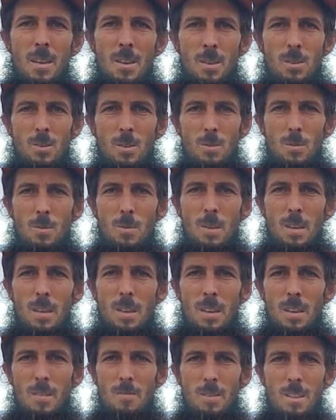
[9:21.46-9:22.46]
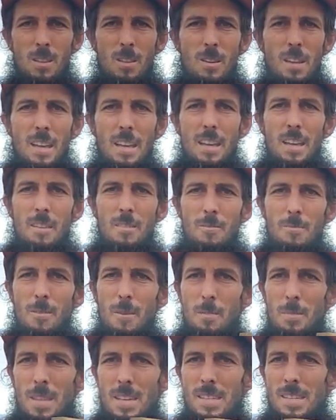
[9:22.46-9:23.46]
So if you look at it
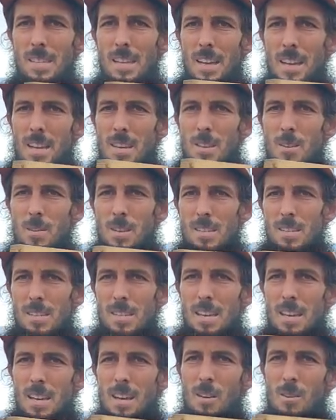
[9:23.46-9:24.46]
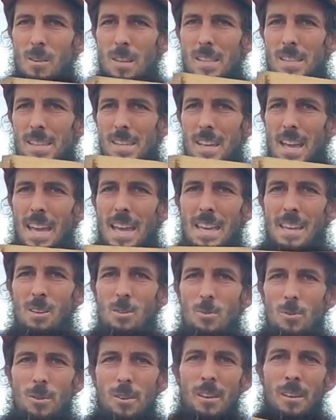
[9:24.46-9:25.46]
from this side, you can see how it's
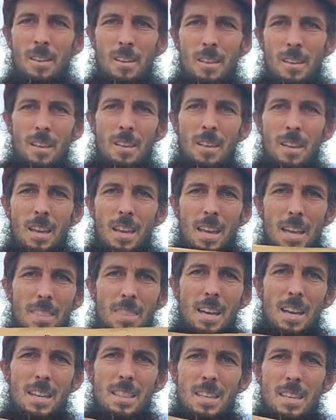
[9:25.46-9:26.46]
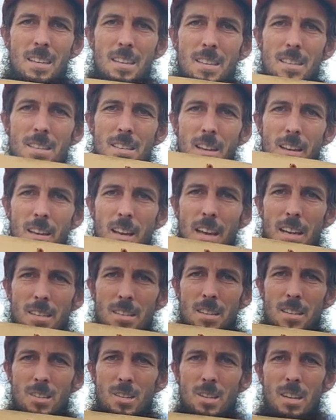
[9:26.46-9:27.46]
angled, and the idea is that
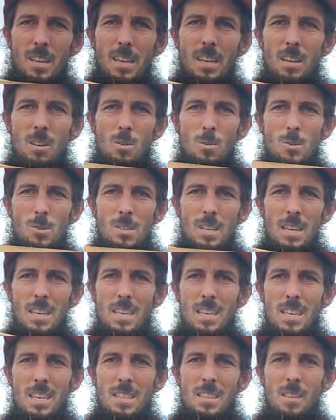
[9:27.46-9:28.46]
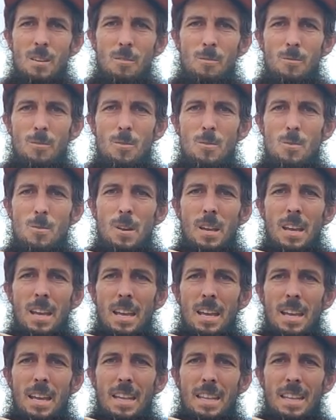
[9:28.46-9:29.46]
as the chicken goes to eat the food,
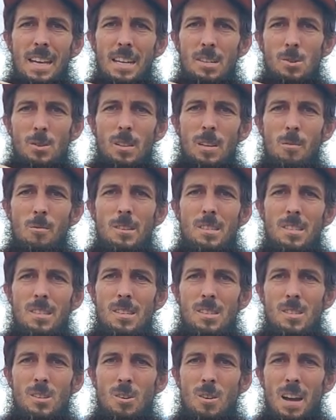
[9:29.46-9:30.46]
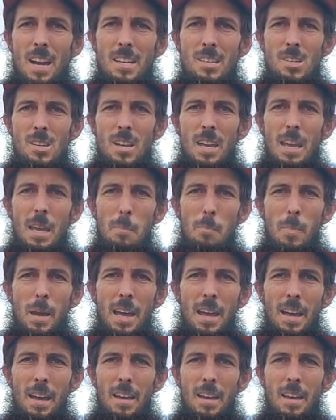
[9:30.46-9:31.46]
it naturally wants to scratch and
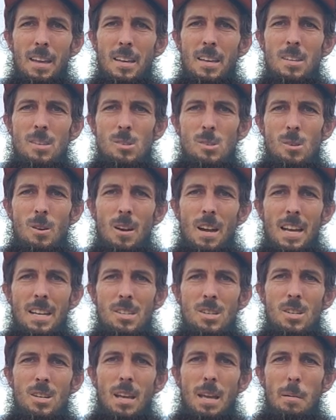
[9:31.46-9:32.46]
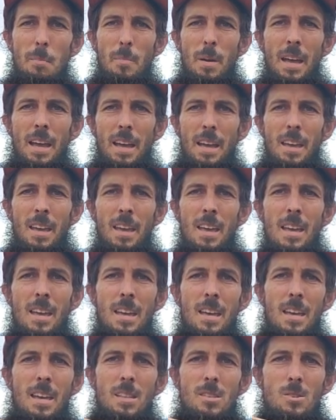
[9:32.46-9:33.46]
peck, scratch and peck.
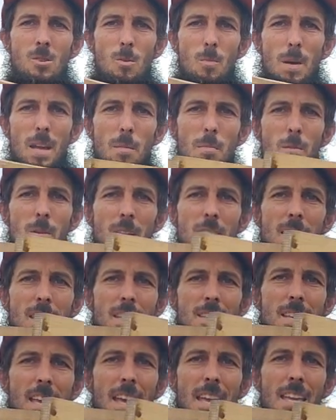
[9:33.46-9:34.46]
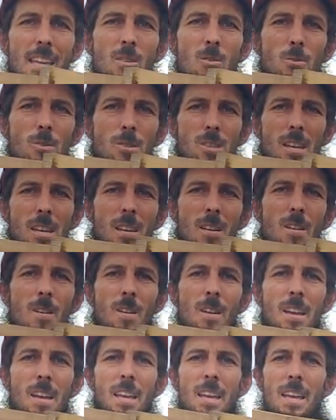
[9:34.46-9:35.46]
And so by putting these angles
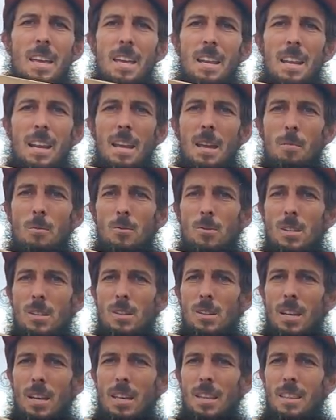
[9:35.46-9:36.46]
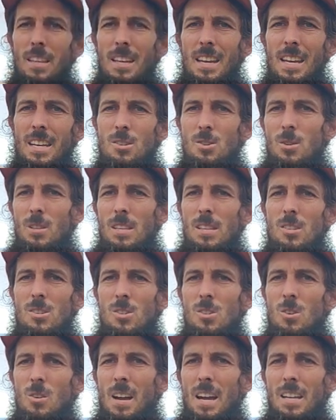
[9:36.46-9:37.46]
here, it enables the chicken to naturally
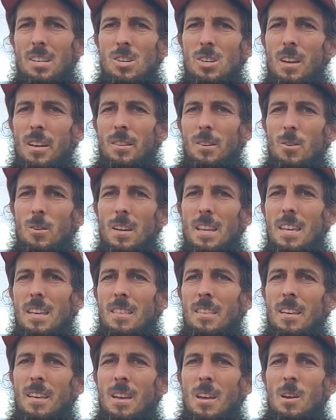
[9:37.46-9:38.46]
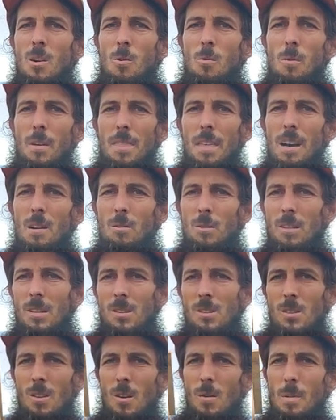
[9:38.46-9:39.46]
scratch underneath without
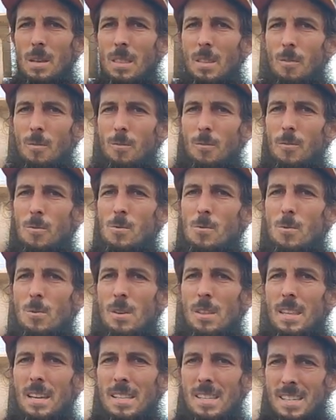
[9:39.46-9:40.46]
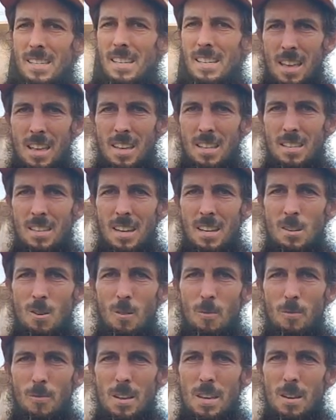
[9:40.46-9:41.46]
disturbing the food that sits inside
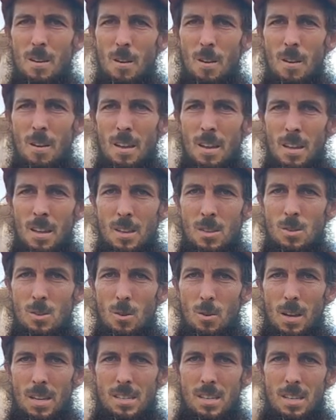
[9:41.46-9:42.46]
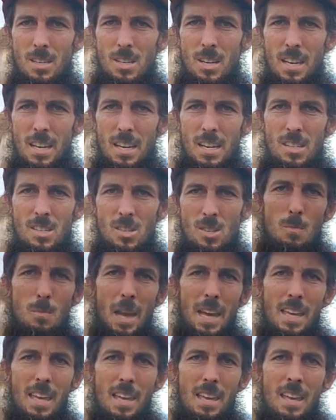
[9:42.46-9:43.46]
your feeder. So as the chicken is
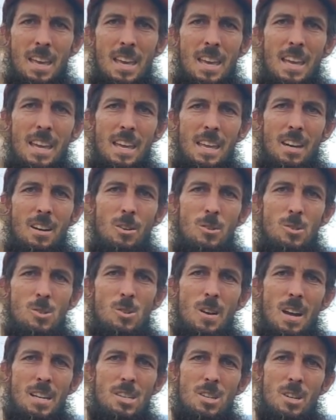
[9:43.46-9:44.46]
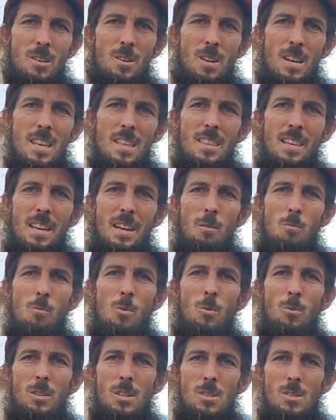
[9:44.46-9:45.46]
pecking, and it'll scratch underneath and it
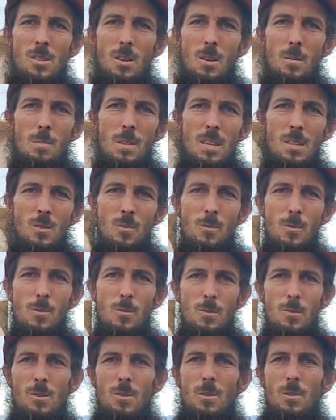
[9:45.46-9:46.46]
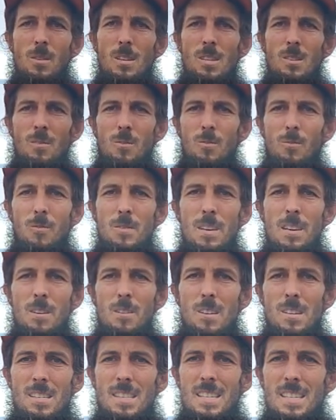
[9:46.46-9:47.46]
won't disturb this food. So this
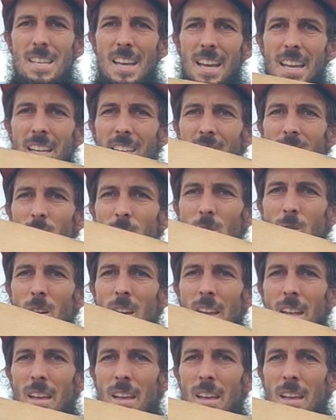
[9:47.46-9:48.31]
feeder is designed to,